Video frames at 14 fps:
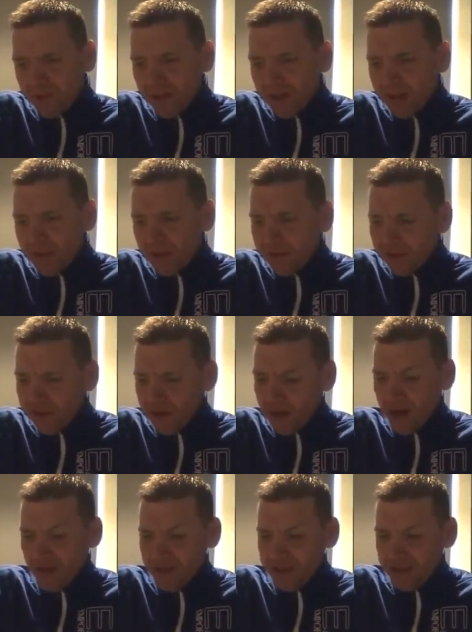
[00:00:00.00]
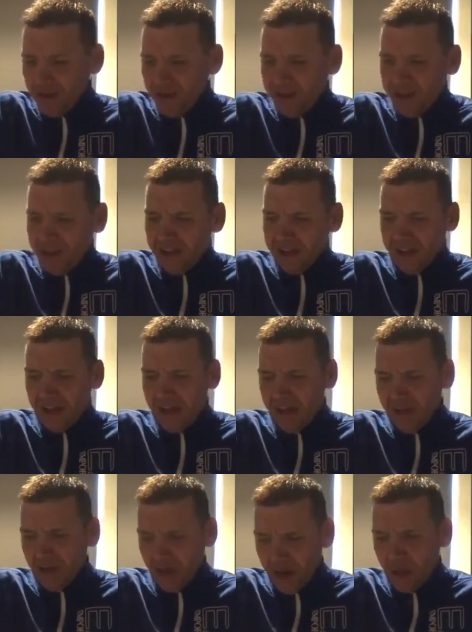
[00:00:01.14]
Um, I've done a lot of reading on it, and
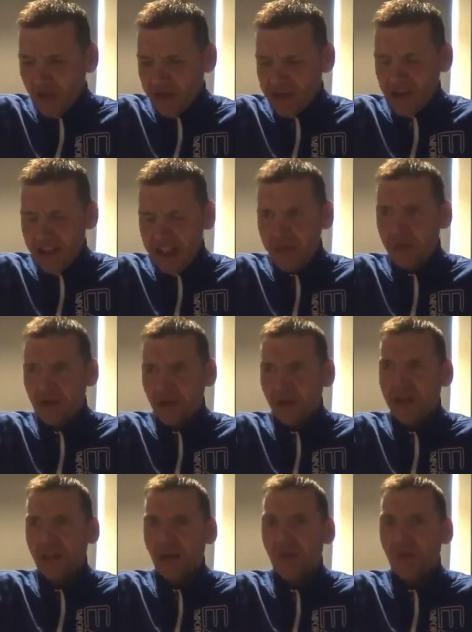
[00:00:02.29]
a lot of what's said was going to